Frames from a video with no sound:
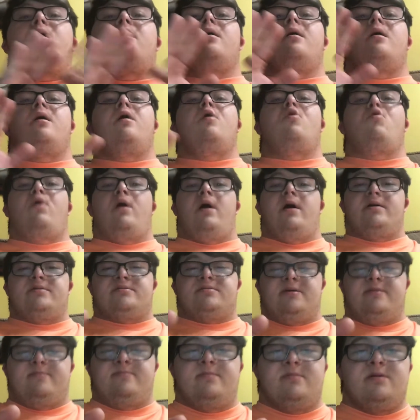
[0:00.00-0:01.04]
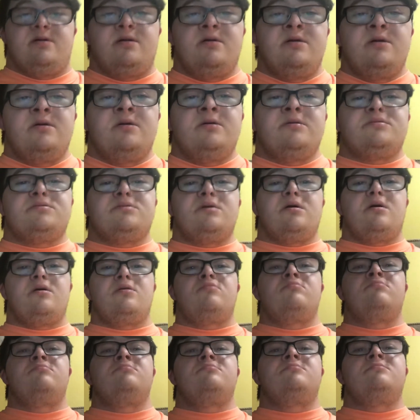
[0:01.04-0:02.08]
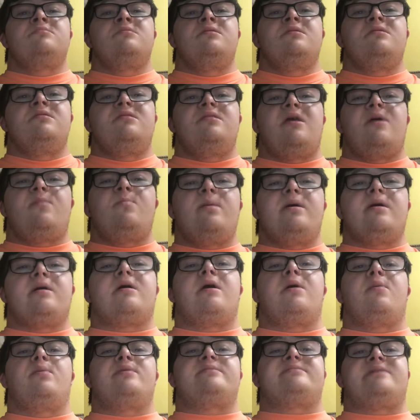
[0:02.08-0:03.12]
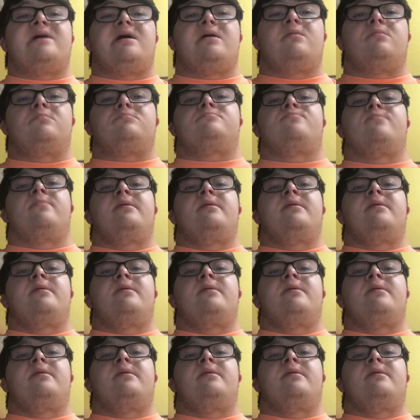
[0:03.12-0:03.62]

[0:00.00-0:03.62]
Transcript: awesome. So, let me give it out.